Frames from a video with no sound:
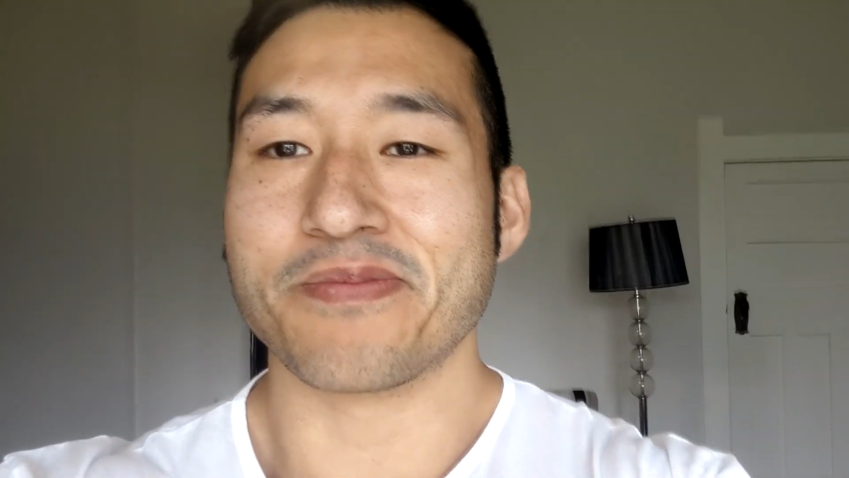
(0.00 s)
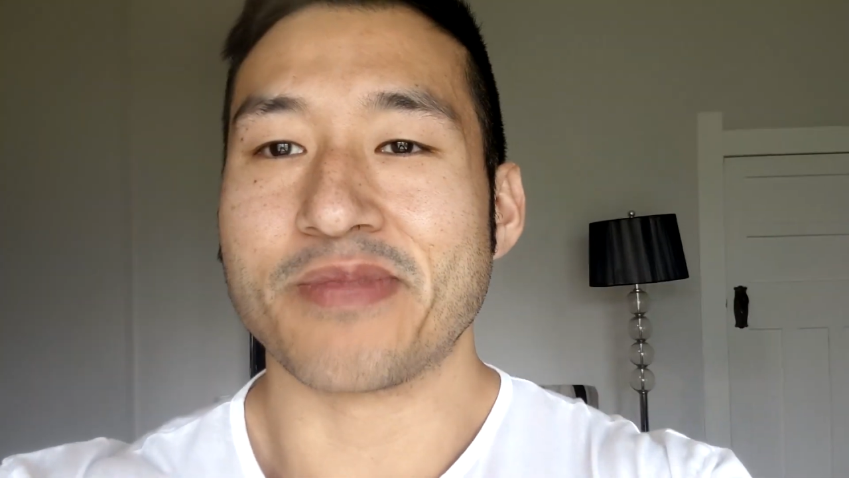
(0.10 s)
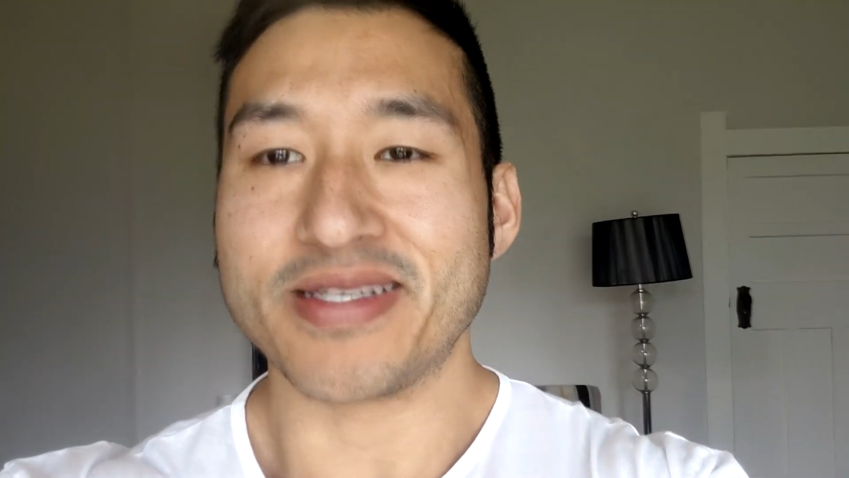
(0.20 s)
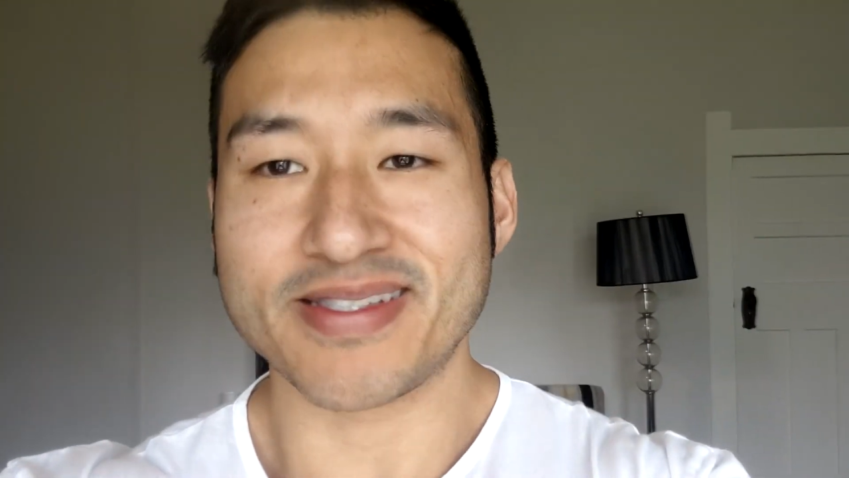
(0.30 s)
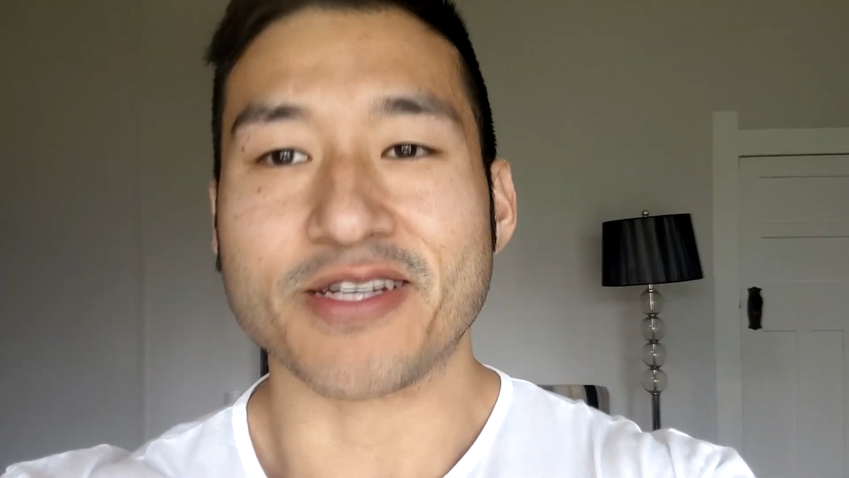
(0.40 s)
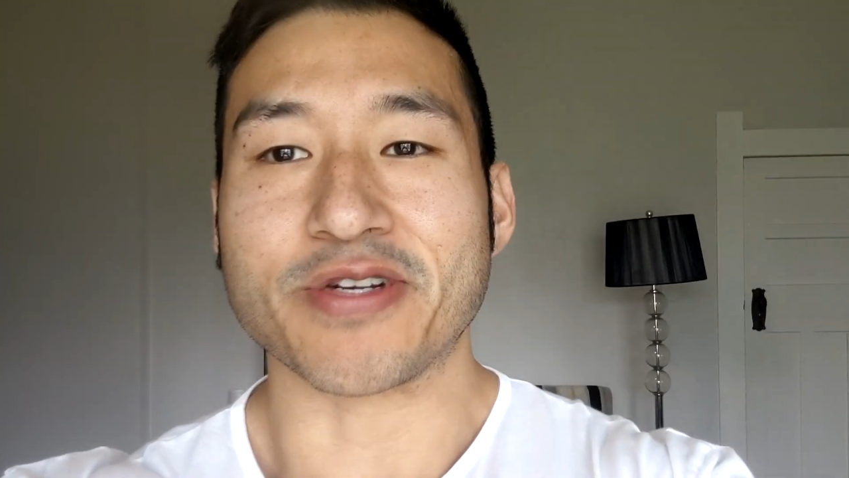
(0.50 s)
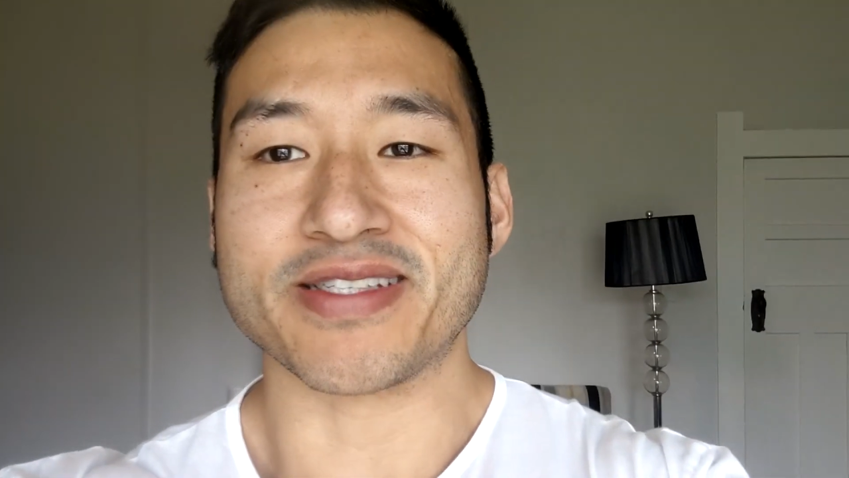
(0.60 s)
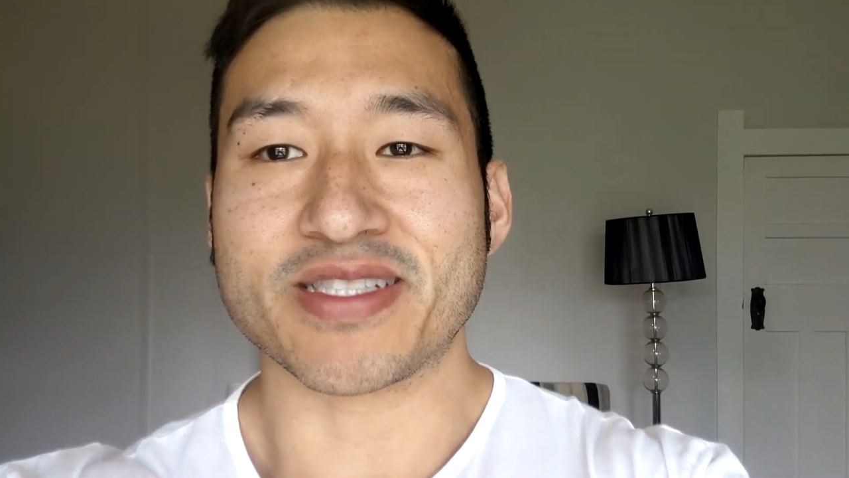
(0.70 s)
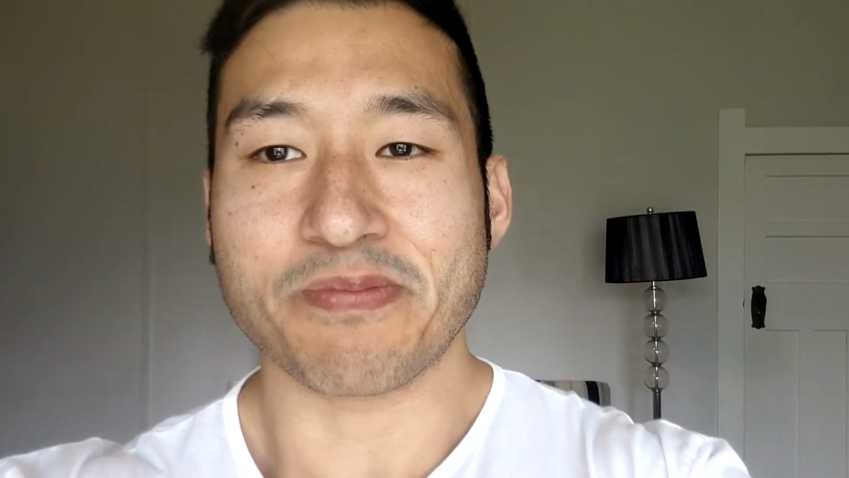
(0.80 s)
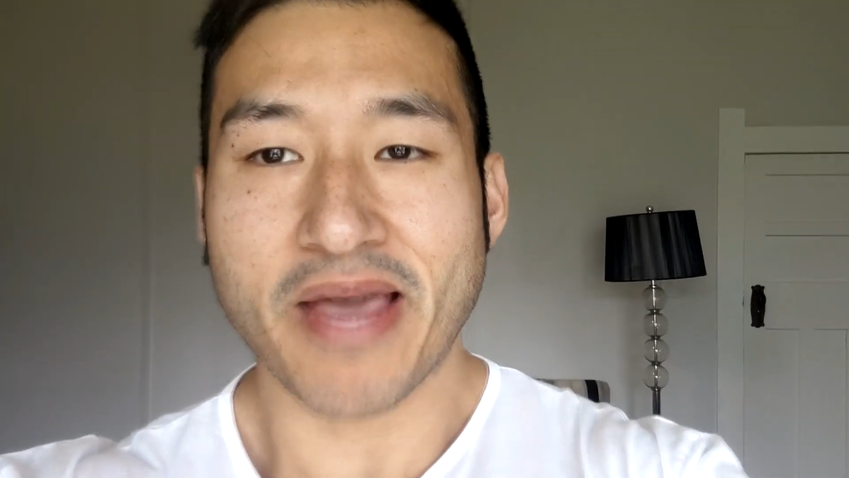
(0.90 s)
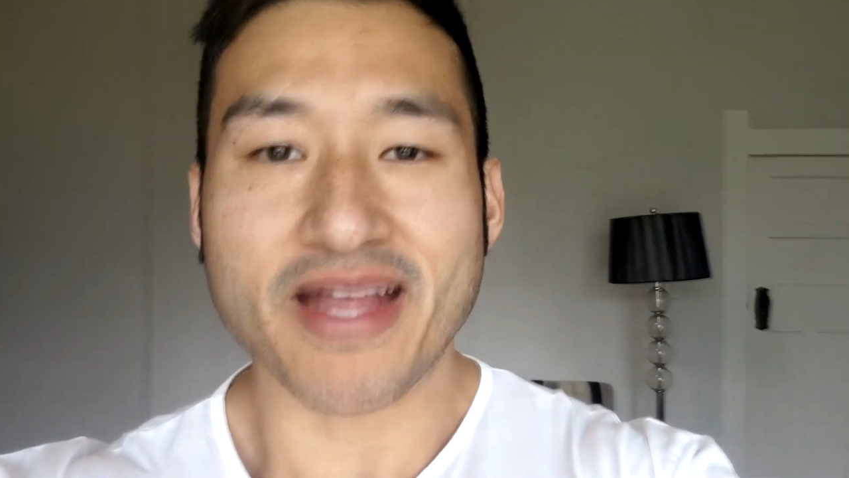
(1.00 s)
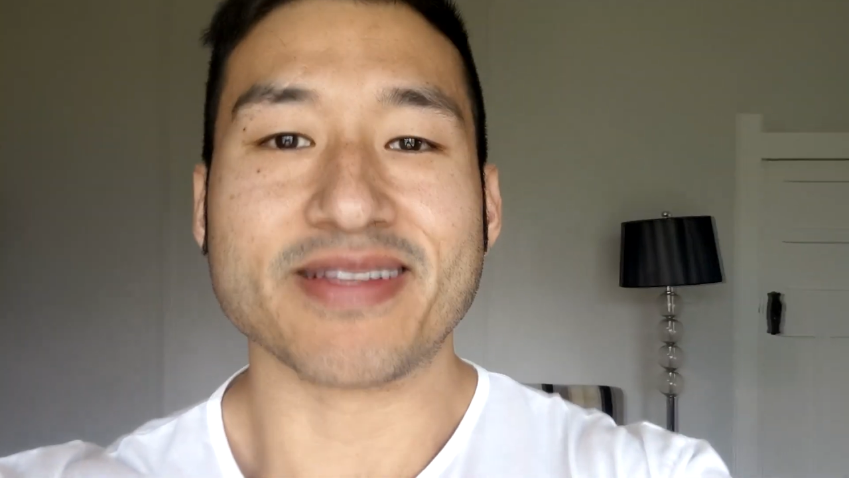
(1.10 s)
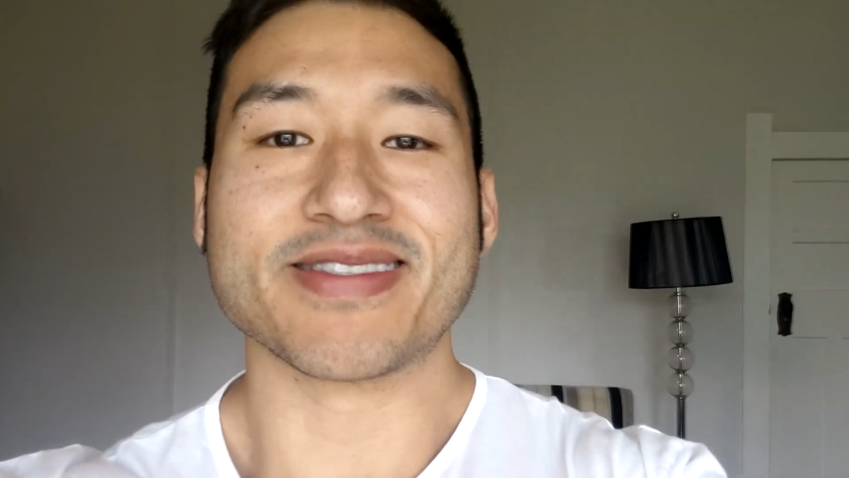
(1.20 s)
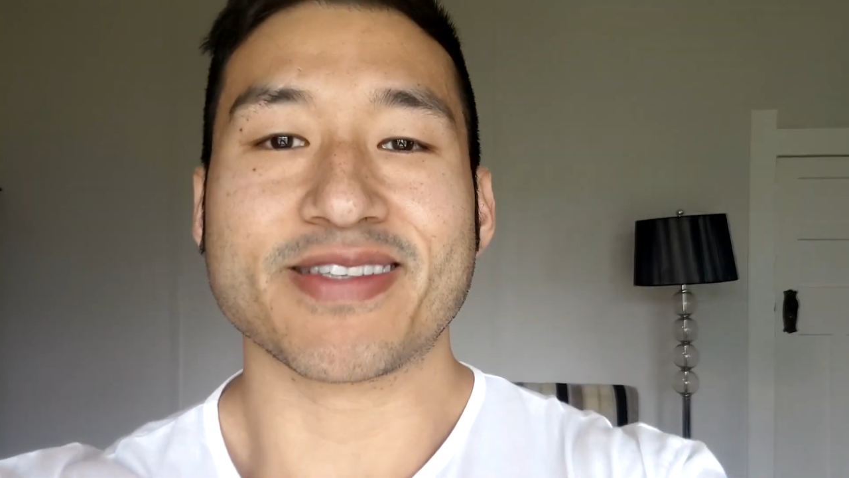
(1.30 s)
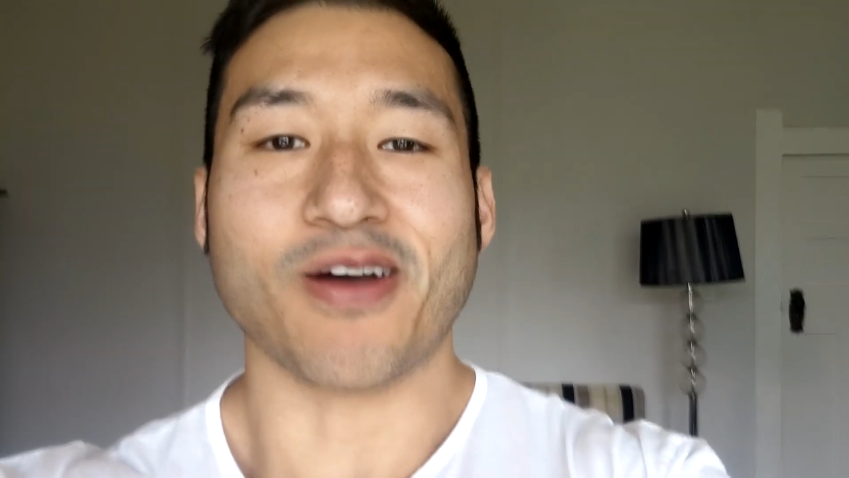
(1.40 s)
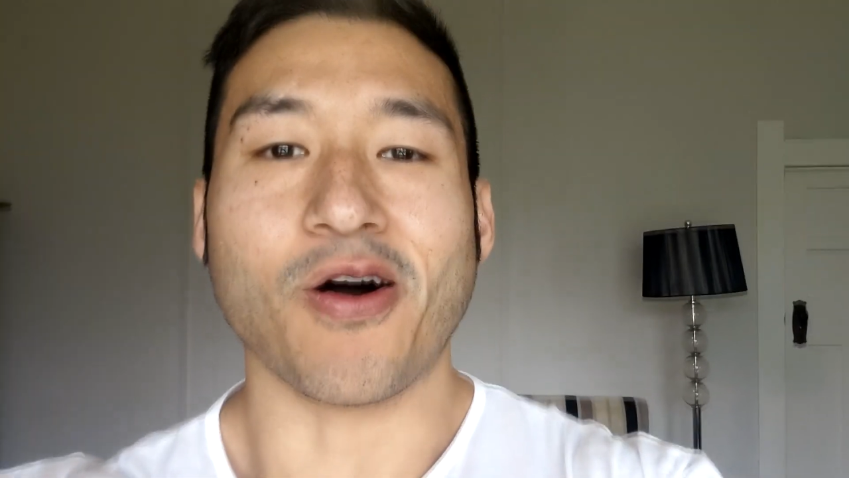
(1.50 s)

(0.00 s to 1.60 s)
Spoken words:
This series depends